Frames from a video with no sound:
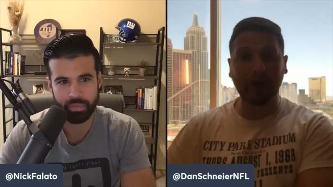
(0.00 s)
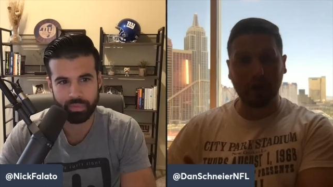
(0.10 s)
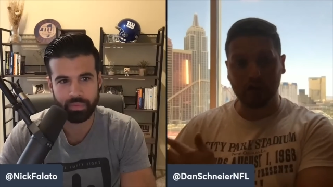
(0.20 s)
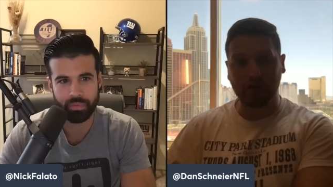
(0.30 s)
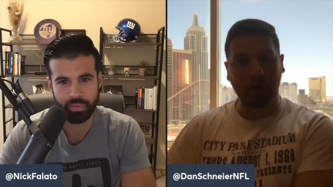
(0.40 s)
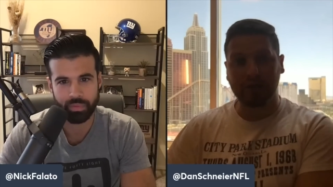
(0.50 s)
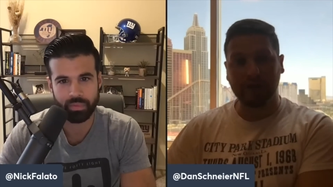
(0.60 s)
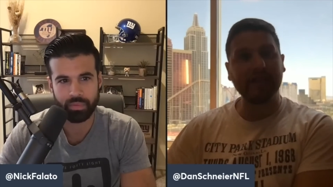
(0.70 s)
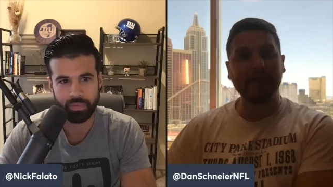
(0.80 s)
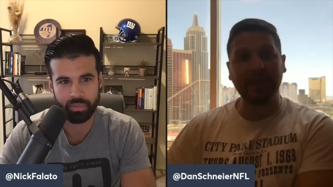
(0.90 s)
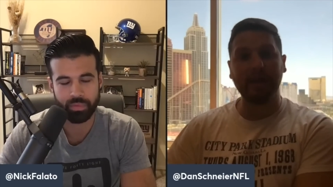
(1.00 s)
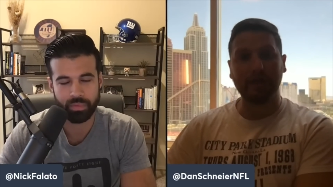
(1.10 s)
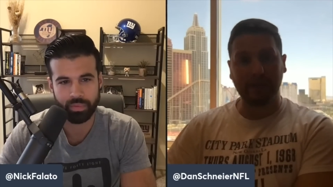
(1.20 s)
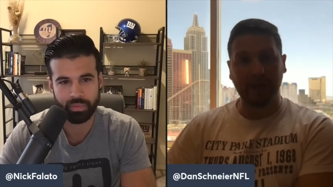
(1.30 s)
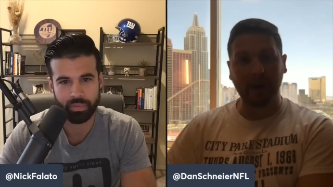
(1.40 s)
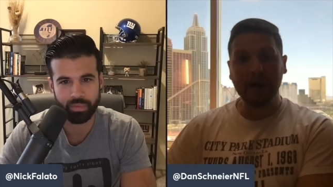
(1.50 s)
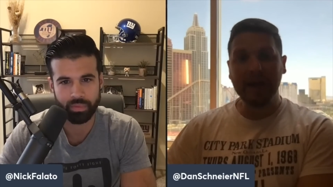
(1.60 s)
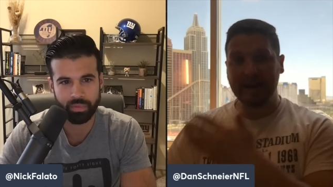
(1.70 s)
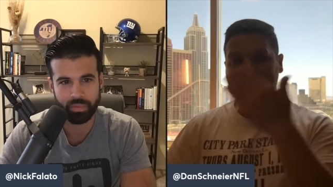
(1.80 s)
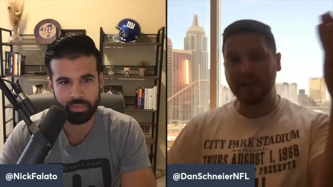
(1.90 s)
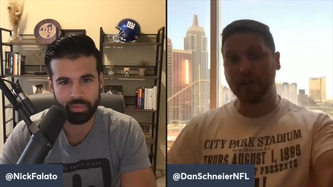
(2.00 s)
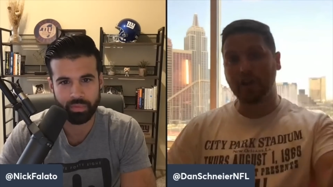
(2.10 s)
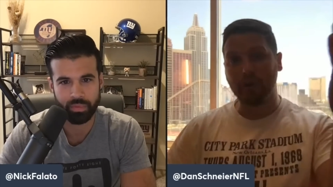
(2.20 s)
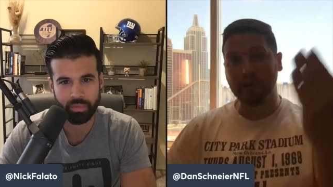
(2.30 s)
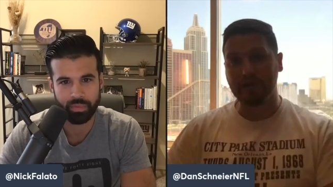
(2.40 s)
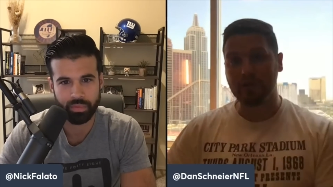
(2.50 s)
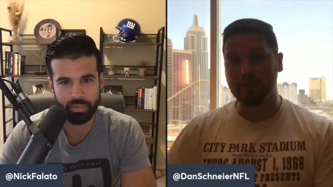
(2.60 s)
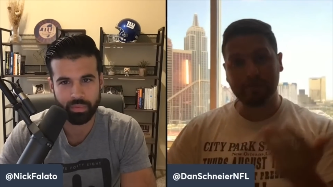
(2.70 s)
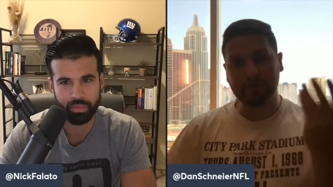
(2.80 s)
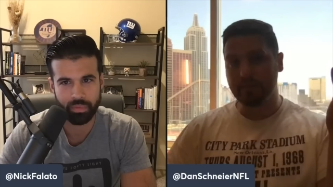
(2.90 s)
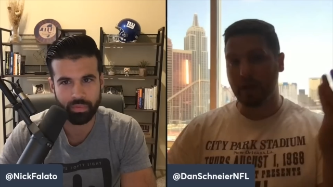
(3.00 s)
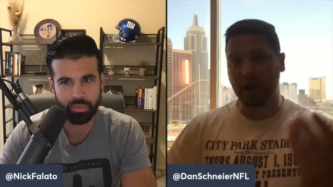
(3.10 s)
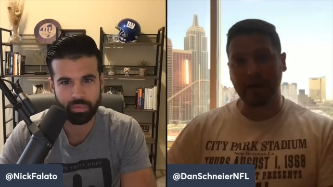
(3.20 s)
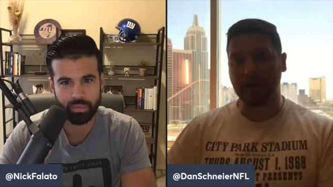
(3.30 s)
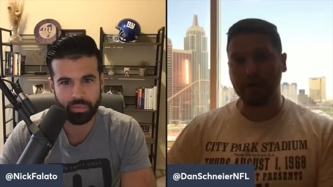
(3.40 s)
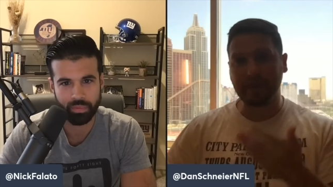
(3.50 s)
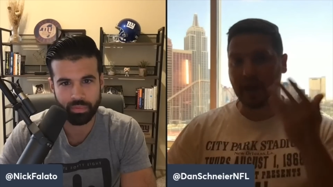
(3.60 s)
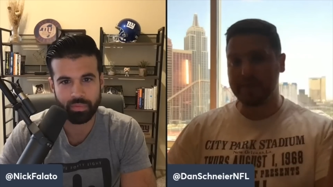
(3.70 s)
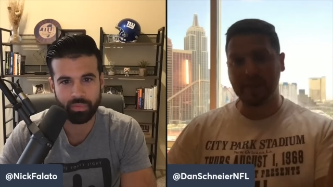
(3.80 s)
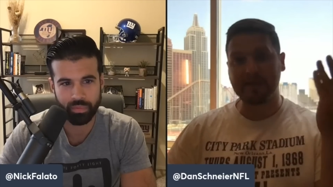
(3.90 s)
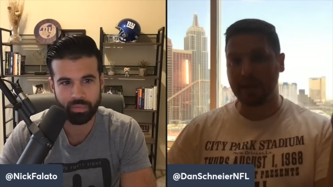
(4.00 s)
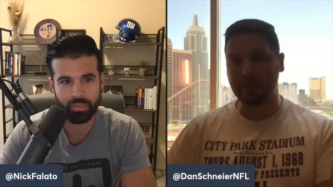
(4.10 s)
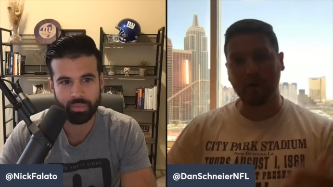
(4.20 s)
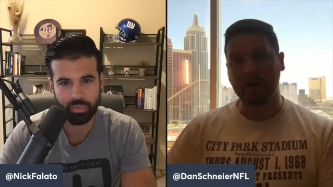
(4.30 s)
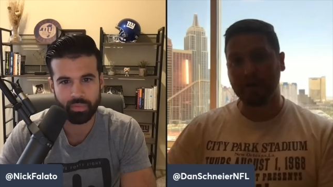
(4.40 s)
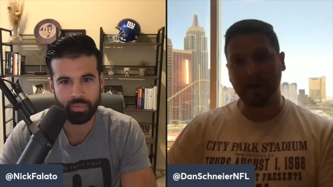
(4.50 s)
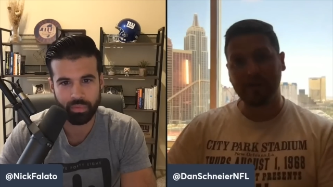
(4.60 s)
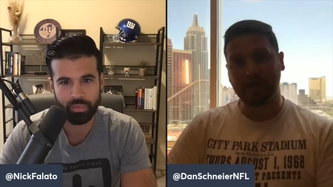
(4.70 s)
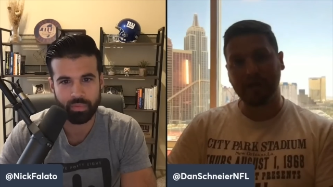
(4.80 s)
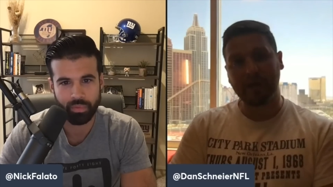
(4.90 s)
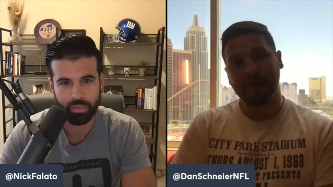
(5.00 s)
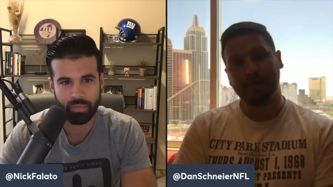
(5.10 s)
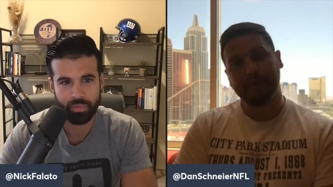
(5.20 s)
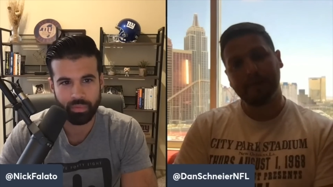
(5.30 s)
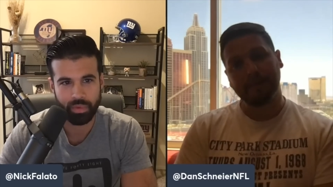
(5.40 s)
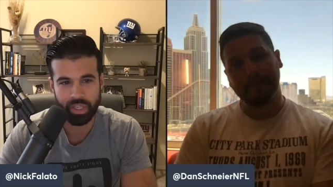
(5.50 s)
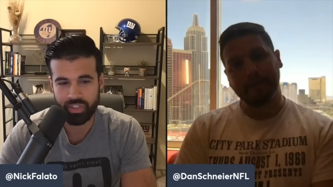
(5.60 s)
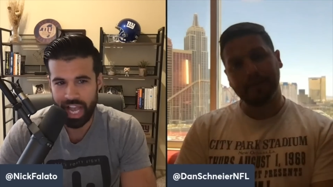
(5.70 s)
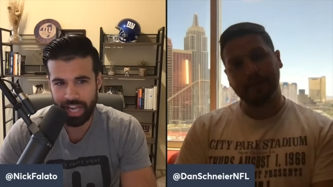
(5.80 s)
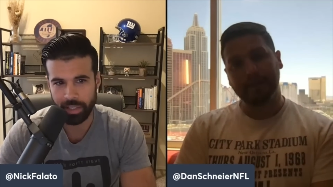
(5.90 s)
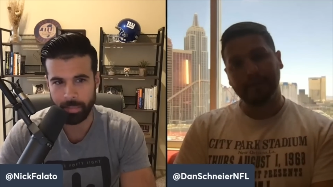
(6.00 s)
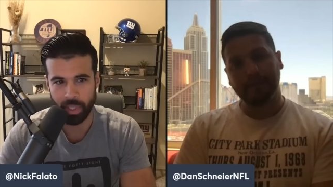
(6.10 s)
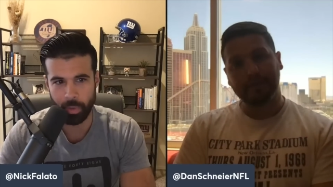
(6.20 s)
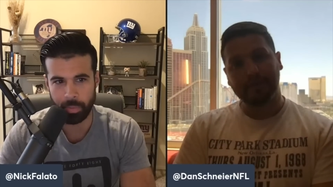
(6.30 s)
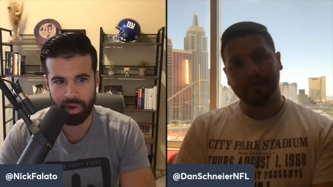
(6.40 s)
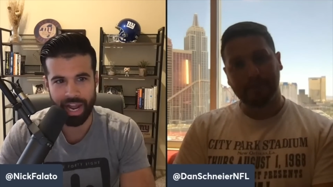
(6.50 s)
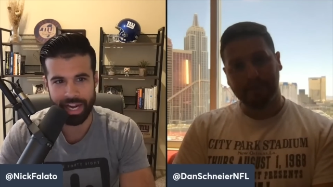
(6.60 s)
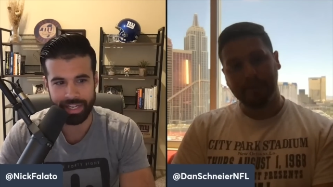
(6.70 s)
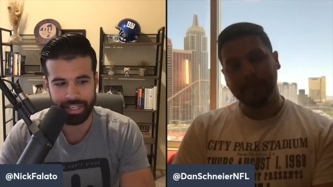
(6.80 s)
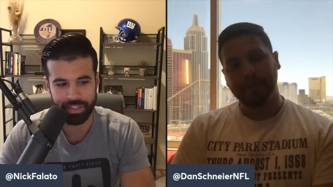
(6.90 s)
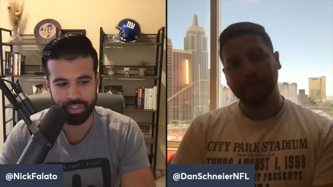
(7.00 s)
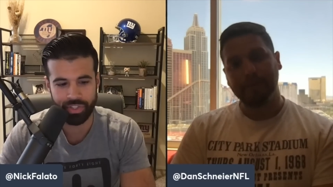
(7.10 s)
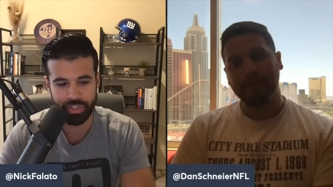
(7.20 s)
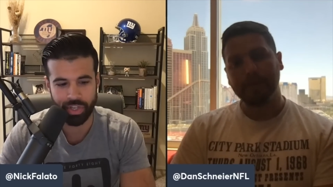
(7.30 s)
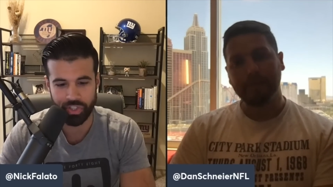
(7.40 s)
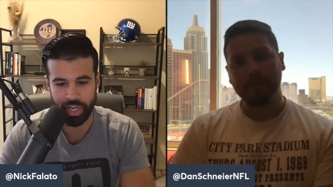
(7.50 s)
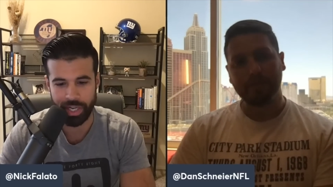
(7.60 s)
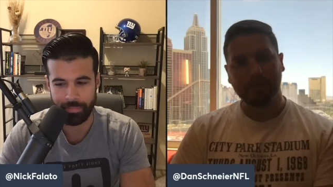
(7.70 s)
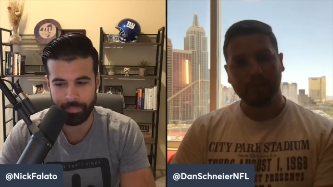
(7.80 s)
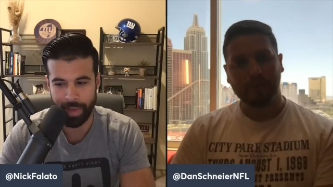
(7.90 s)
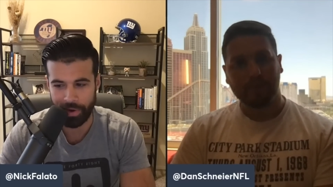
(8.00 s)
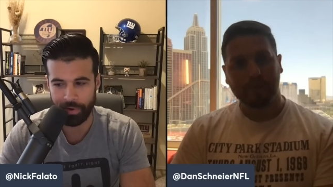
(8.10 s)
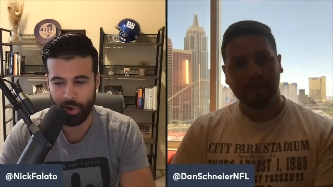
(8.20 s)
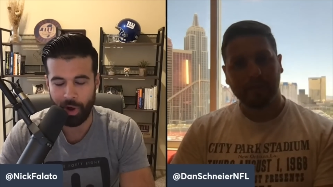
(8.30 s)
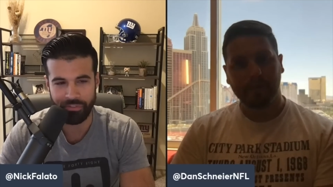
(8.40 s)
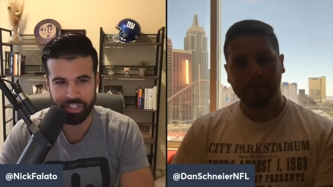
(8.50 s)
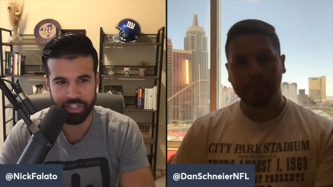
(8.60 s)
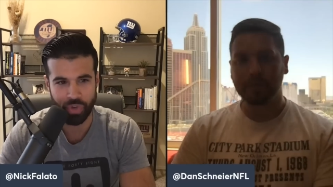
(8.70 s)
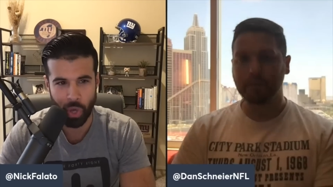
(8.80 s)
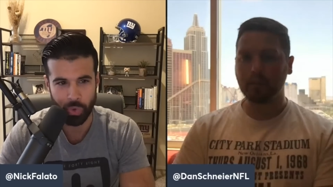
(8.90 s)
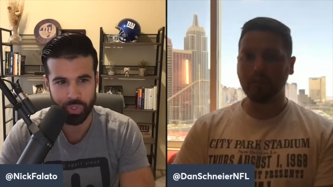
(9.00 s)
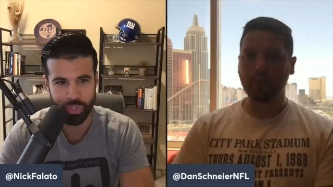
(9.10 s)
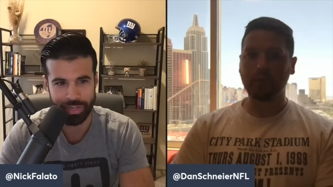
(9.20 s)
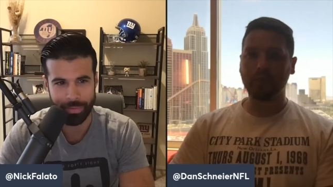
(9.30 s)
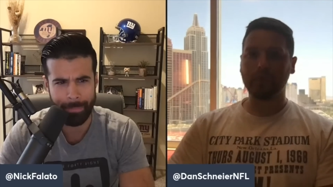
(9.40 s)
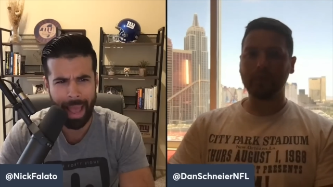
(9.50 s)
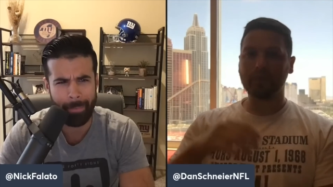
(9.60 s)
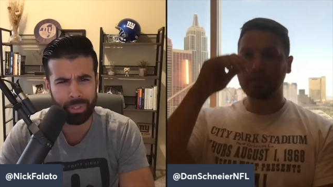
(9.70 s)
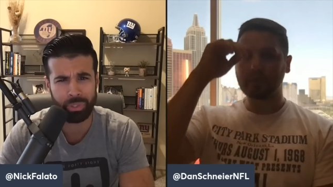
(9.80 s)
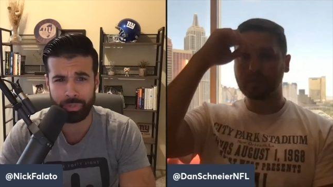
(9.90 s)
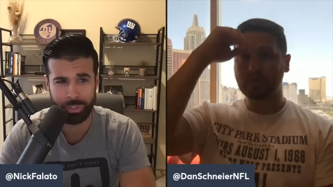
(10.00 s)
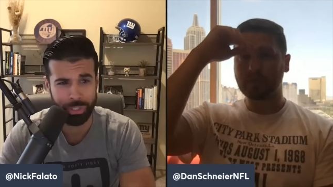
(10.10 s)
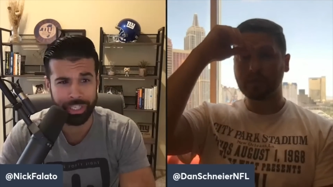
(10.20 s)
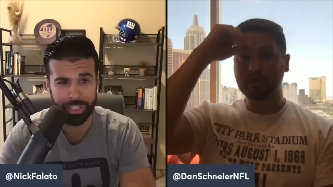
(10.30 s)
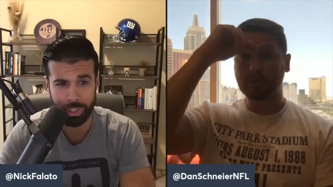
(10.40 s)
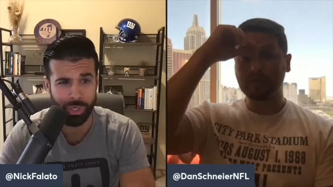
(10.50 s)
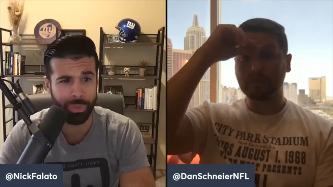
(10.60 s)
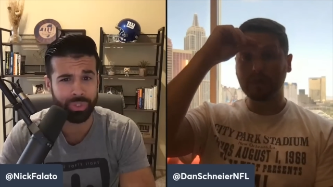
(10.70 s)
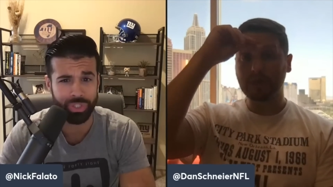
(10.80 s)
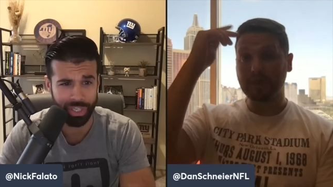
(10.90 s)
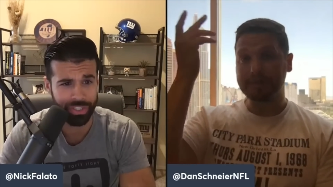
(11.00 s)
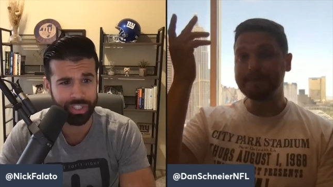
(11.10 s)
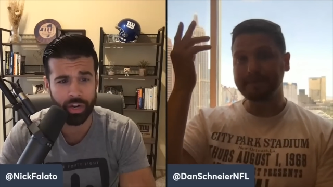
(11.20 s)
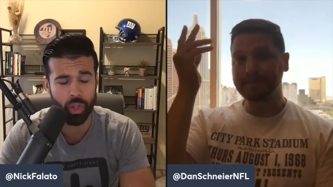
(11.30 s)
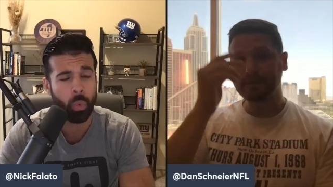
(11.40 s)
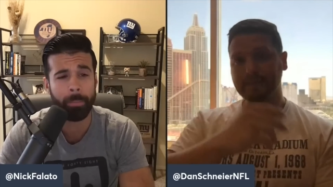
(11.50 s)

Speaker 1: coached offense in the NFL. And now you're going to, uh, you know, top 10, top 12 potentially there.
Speaker 2: Exactly. Bill O'Brien is such a better offensive coach than Matt Patricia and Joe Judge. I don't know